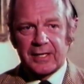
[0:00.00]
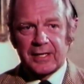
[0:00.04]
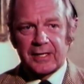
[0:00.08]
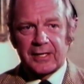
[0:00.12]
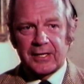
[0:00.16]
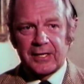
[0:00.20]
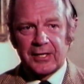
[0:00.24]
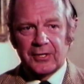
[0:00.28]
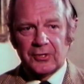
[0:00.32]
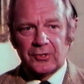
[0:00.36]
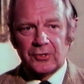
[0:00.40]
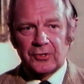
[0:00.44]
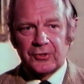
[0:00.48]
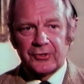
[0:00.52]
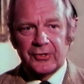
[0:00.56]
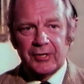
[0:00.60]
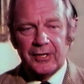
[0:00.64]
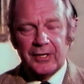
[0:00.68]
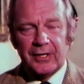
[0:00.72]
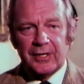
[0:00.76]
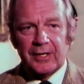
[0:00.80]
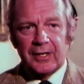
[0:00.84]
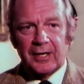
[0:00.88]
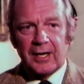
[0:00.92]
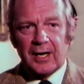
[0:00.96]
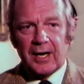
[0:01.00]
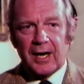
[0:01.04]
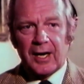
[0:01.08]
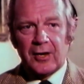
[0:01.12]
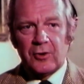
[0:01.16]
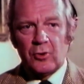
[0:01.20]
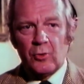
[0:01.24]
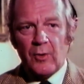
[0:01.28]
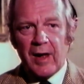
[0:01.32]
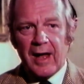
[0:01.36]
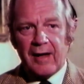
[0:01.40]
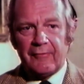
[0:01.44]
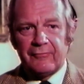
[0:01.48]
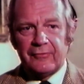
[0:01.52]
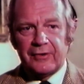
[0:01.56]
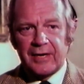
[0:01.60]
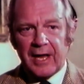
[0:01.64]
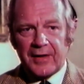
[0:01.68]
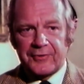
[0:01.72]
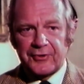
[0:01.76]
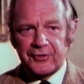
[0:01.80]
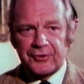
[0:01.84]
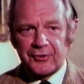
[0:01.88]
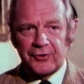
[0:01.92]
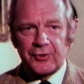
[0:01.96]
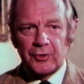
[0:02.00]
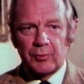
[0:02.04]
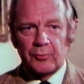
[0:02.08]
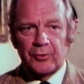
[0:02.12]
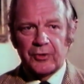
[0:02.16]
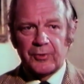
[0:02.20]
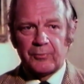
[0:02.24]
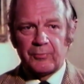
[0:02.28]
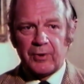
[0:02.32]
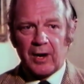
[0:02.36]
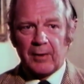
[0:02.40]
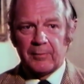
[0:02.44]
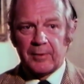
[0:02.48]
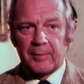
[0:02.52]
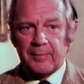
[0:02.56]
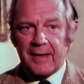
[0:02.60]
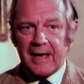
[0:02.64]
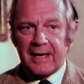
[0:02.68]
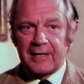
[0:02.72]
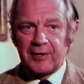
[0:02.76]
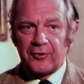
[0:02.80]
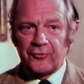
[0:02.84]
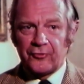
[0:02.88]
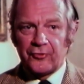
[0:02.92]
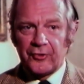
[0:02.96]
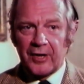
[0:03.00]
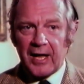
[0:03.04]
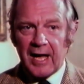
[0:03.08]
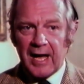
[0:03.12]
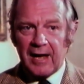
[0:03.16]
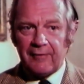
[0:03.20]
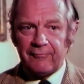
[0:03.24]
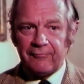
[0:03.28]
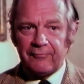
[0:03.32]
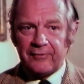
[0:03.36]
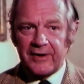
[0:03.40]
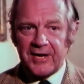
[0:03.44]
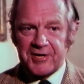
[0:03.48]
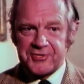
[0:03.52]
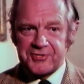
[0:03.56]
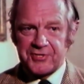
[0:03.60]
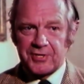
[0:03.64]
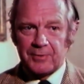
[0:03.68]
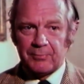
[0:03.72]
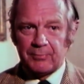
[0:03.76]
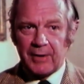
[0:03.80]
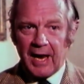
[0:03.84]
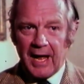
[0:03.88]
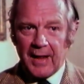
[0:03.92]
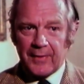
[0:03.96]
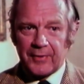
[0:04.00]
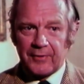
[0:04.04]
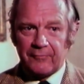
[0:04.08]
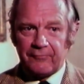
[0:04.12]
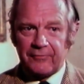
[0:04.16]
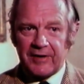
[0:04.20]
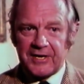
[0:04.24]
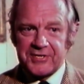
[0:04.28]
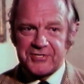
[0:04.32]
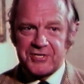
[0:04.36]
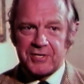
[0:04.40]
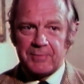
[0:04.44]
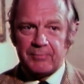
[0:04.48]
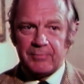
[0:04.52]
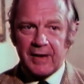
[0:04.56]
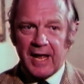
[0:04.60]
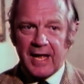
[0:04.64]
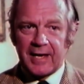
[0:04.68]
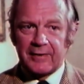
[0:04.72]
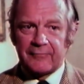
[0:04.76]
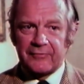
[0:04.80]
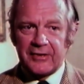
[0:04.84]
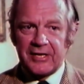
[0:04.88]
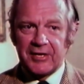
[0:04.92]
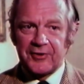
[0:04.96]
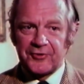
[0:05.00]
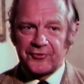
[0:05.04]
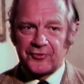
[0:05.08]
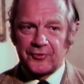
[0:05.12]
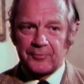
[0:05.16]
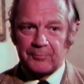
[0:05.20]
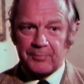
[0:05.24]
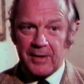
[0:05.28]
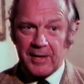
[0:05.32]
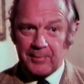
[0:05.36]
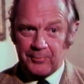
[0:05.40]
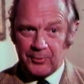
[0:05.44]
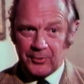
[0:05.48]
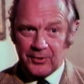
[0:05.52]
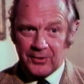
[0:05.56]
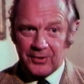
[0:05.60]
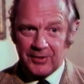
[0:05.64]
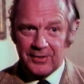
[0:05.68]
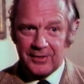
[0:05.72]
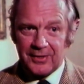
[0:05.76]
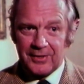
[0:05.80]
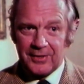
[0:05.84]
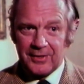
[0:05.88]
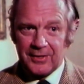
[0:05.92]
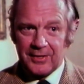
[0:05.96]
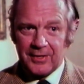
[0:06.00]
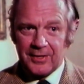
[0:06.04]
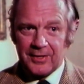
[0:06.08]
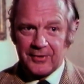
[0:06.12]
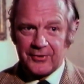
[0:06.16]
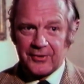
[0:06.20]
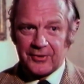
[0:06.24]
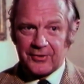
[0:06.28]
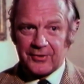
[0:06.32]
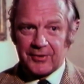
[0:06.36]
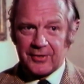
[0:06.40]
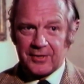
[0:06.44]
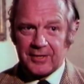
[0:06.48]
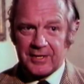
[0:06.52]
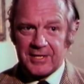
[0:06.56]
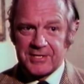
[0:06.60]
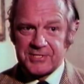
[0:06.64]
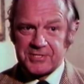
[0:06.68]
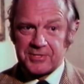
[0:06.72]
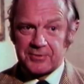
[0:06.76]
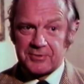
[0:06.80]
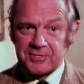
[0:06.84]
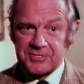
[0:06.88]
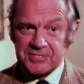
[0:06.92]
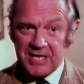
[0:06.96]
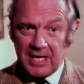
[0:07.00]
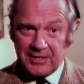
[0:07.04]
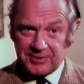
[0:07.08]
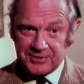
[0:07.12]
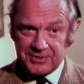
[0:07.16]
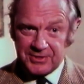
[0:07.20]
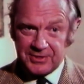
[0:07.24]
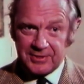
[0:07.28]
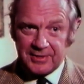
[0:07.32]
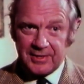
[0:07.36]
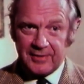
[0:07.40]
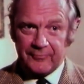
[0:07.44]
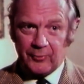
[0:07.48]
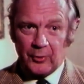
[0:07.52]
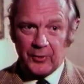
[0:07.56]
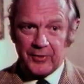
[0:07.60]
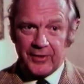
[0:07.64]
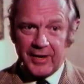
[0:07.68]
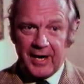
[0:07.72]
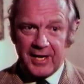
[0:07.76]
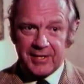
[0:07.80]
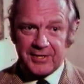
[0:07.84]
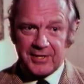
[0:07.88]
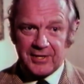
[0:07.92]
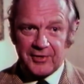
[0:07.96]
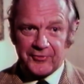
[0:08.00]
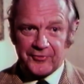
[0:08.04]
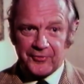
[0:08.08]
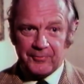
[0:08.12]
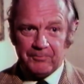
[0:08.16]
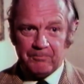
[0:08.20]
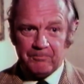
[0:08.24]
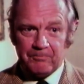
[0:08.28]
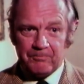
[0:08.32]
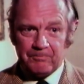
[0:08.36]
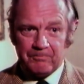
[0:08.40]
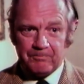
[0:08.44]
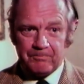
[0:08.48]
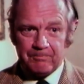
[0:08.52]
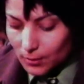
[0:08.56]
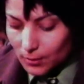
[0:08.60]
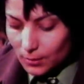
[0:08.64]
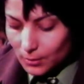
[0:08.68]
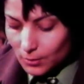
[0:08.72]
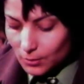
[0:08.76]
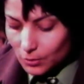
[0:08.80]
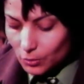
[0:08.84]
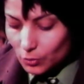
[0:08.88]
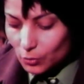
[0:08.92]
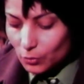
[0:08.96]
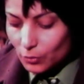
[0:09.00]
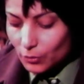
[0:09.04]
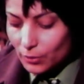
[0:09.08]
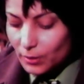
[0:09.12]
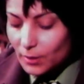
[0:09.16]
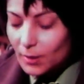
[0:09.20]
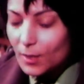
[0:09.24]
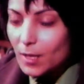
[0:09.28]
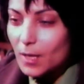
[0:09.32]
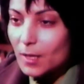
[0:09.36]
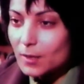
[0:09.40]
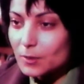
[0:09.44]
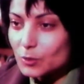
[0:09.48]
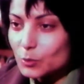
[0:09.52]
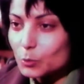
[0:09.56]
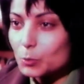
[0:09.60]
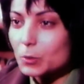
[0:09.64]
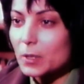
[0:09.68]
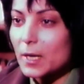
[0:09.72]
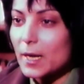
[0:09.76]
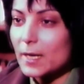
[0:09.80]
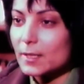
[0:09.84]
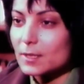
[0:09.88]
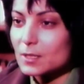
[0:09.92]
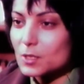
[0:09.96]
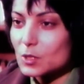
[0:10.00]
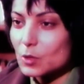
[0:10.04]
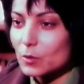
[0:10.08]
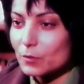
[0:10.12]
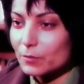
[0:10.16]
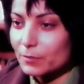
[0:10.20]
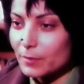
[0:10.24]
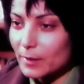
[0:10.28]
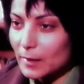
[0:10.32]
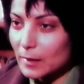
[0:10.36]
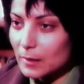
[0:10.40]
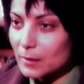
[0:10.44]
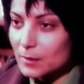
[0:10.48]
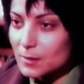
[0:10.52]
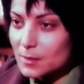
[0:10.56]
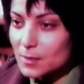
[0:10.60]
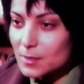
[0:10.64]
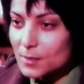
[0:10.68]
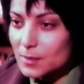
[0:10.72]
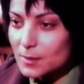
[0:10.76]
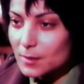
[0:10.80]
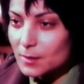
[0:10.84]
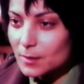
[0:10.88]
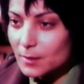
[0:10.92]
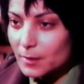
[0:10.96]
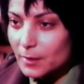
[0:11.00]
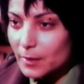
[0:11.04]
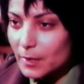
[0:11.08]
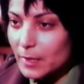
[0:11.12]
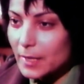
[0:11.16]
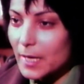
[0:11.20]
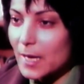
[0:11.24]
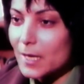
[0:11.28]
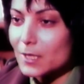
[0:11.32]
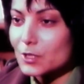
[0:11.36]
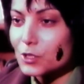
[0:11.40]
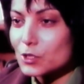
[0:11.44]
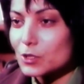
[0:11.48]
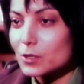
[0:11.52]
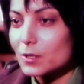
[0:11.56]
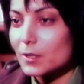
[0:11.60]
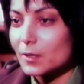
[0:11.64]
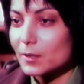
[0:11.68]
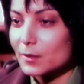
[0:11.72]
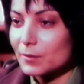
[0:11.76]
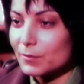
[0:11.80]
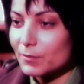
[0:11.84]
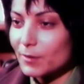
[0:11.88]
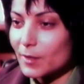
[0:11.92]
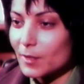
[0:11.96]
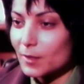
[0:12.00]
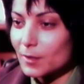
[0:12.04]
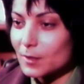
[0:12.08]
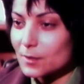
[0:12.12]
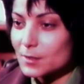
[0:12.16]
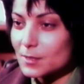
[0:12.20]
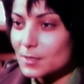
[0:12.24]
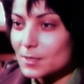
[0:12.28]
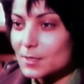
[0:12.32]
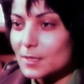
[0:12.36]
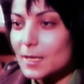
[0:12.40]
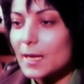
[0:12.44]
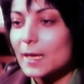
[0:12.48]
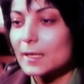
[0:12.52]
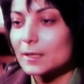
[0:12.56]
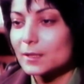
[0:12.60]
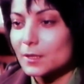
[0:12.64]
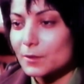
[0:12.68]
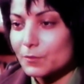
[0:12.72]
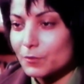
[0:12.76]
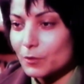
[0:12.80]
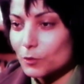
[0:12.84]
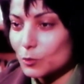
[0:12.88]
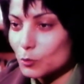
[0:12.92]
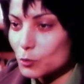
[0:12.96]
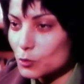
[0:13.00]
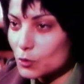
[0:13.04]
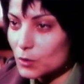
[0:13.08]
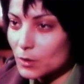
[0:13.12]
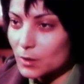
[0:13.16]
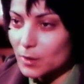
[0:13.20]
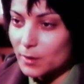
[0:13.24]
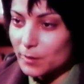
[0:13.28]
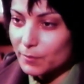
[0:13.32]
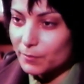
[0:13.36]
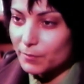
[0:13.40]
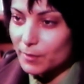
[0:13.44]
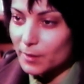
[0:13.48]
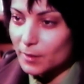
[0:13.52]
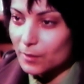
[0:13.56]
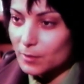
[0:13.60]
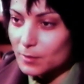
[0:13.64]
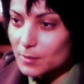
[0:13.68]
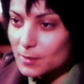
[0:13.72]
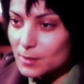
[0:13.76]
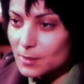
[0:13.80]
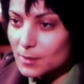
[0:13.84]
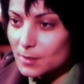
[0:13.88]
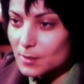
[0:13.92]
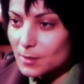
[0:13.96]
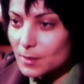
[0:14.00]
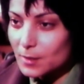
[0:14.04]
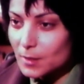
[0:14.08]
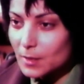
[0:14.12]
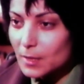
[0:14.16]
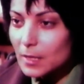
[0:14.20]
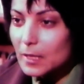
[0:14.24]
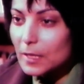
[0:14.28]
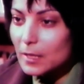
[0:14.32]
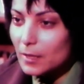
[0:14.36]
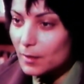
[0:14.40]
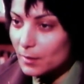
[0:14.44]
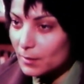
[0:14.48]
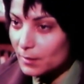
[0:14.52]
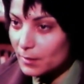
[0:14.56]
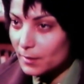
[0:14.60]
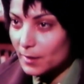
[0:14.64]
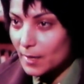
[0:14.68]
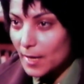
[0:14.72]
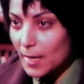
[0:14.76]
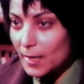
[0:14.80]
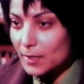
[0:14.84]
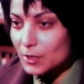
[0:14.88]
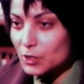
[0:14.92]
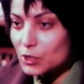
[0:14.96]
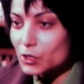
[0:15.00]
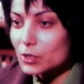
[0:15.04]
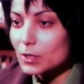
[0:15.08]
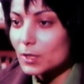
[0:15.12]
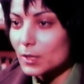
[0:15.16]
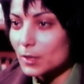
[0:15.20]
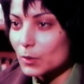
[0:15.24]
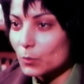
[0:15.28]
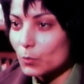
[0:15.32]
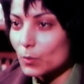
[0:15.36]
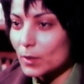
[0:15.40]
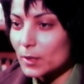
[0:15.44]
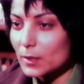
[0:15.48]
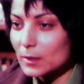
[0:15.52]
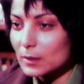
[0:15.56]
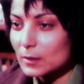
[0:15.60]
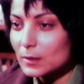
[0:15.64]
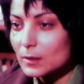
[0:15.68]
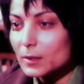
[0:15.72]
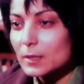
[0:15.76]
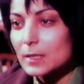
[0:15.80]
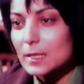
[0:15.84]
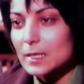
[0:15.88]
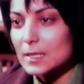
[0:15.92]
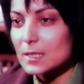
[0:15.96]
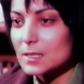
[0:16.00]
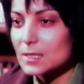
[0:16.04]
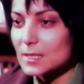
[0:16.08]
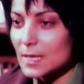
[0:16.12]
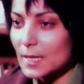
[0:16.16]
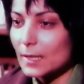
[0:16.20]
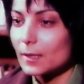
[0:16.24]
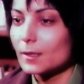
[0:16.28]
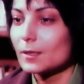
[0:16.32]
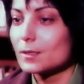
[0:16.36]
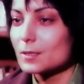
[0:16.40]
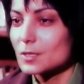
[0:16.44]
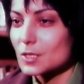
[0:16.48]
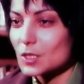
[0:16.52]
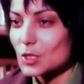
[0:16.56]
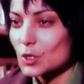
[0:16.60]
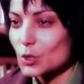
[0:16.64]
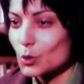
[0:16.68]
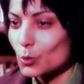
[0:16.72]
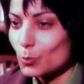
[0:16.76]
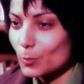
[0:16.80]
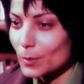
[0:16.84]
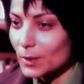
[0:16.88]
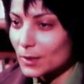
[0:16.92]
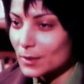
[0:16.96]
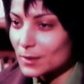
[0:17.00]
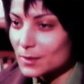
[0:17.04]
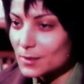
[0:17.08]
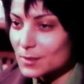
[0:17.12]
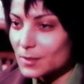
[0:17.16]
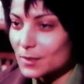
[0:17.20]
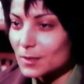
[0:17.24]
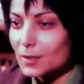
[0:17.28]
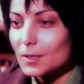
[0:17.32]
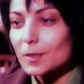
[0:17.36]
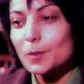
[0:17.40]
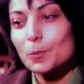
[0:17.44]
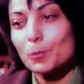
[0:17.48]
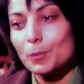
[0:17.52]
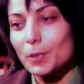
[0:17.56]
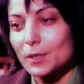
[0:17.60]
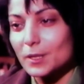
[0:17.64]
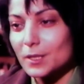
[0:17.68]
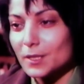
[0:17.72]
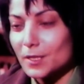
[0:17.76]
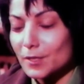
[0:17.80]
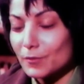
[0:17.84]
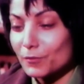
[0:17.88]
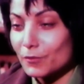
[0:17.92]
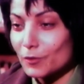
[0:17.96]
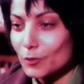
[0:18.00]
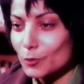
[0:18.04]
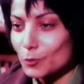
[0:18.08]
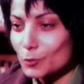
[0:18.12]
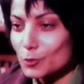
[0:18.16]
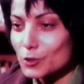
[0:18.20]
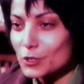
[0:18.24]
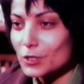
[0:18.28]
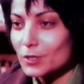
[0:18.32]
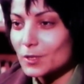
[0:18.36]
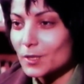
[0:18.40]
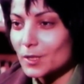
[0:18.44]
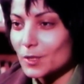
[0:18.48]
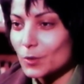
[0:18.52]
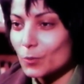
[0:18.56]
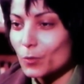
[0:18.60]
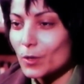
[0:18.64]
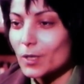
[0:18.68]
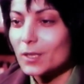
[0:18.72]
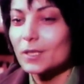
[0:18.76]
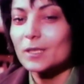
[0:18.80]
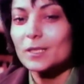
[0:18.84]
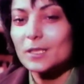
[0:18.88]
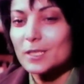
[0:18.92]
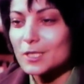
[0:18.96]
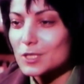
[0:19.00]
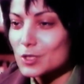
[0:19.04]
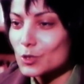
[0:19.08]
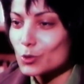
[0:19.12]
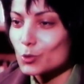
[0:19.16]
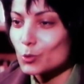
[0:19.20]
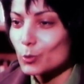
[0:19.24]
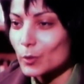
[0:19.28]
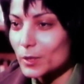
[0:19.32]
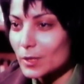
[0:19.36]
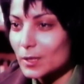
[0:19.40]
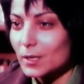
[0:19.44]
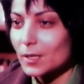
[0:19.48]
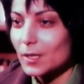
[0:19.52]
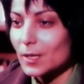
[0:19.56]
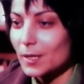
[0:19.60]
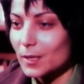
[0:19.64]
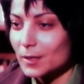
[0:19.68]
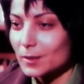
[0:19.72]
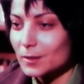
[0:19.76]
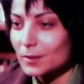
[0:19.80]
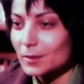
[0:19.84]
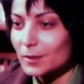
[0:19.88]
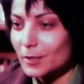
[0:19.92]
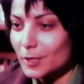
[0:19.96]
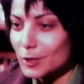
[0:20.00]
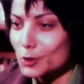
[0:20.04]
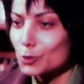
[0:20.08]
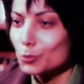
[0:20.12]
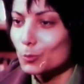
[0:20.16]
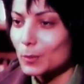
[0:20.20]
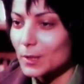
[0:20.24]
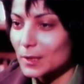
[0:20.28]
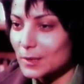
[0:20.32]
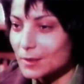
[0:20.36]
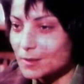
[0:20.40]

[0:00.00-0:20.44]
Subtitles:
to understand that terrorists themselves the sort of young people, that tiny proportion of young people who become terrorists, to try to understand why they do, and so to handle them as to prevent this happening. Because the tragedy is that however idealistic they may be, and however attractive they may seem to be as